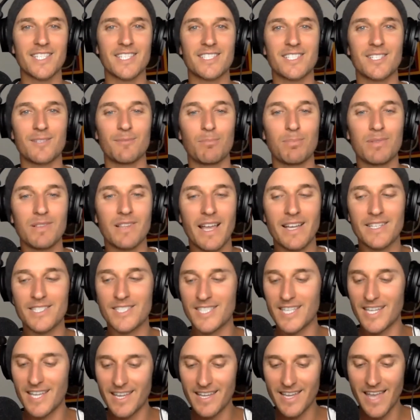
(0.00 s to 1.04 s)
It's a
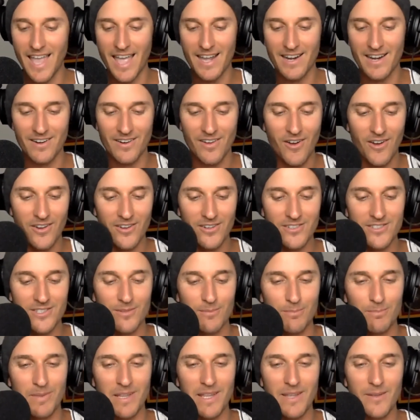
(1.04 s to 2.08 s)
blessing and an honor to
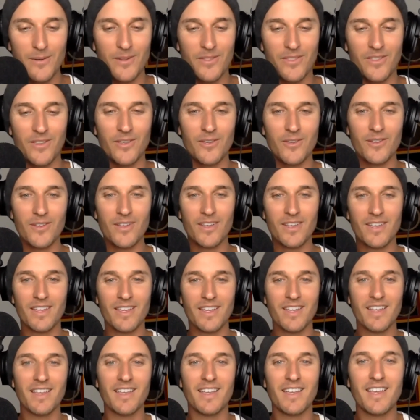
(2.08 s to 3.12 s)
be with you.
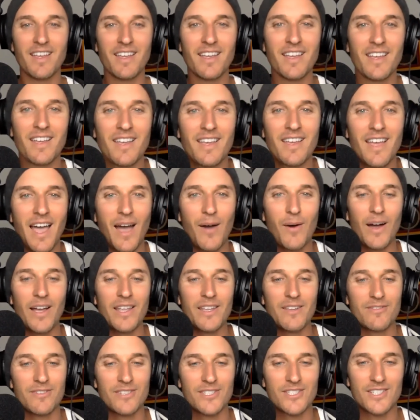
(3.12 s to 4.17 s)
How are
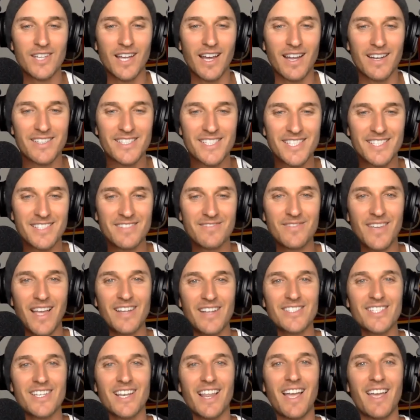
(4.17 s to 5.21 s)
you, for starters?
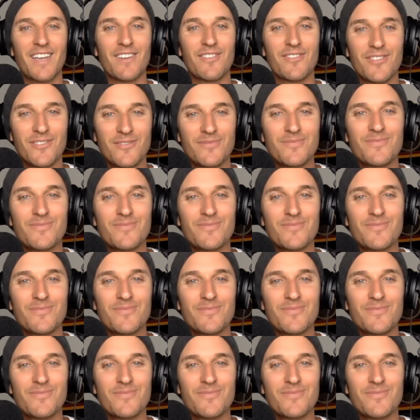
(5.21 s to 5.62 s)
How's life?